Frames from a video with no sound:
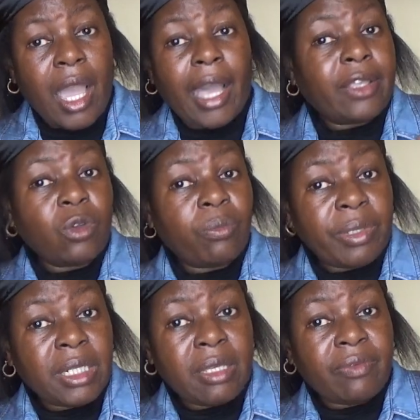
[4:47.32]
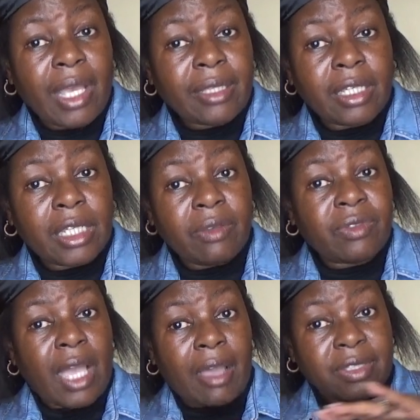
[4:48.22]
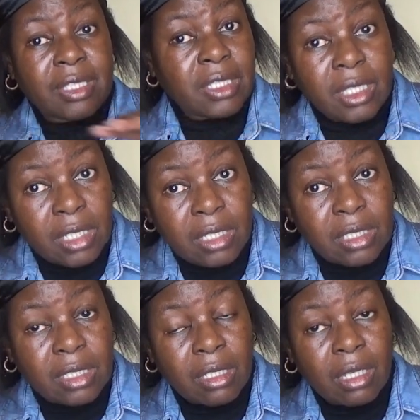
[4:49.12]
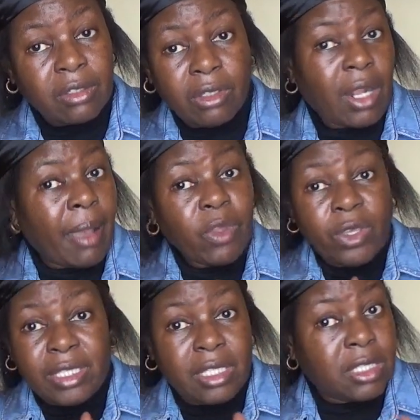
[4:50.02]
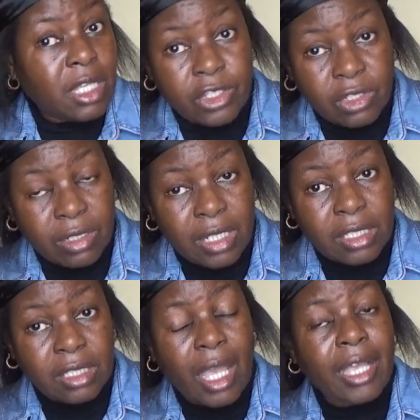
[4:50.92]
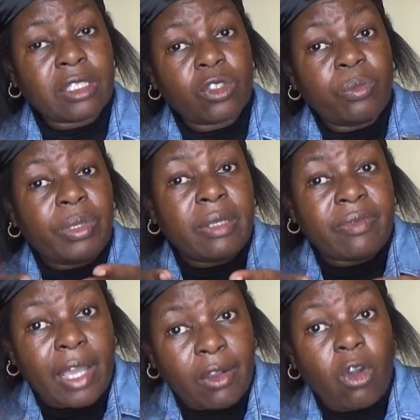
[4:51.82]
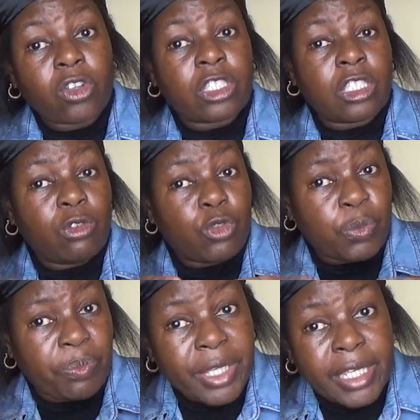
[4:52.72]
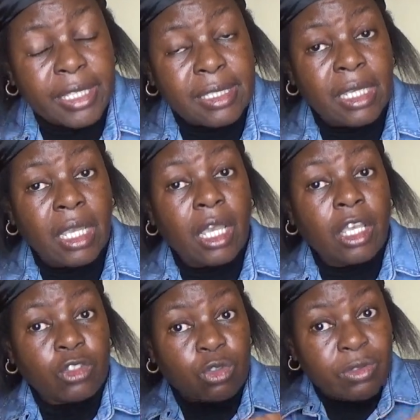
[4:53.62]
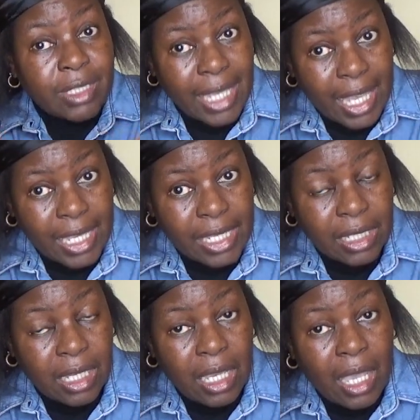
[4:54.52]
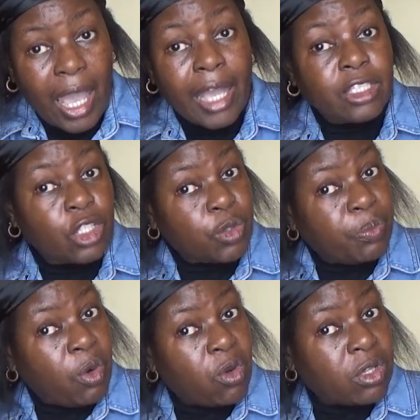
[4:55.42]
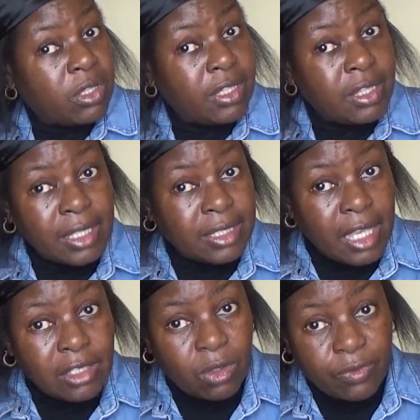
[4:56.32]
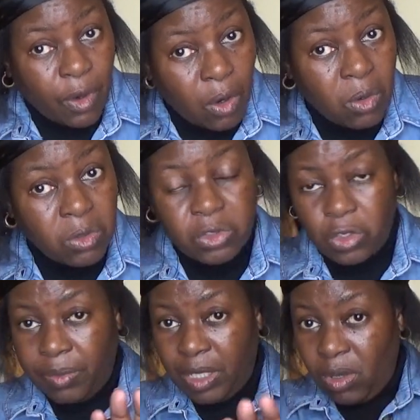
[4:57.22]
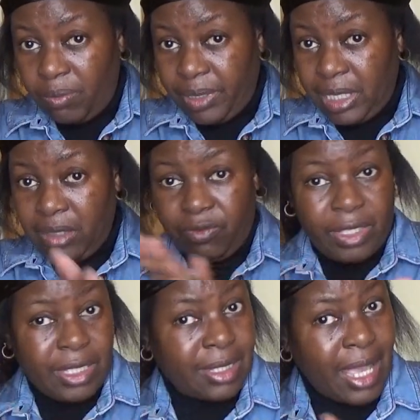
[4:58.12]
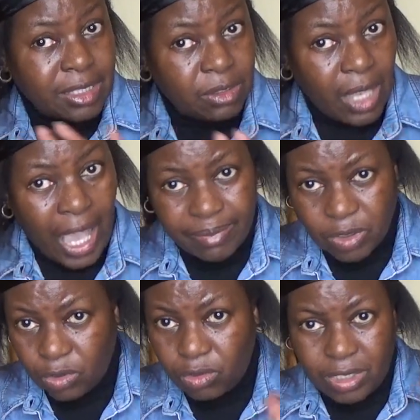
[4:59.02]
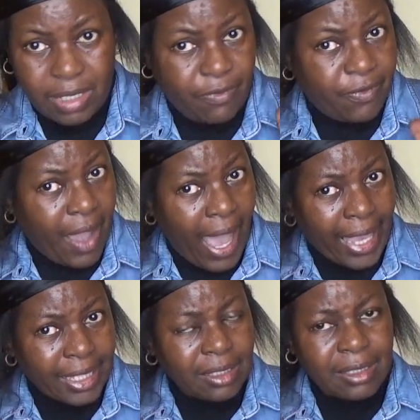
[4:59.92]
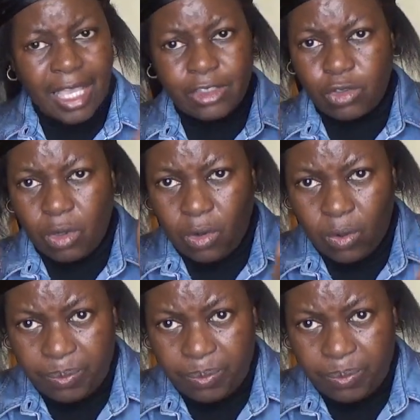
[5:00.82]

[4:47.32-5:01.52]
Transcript: I don't believe that the gifts have ceased. I'm not a cessationist. I still believe that God still speaks today. as he spoke in the days of old. You may not believe it. That's absolutely fine. That's your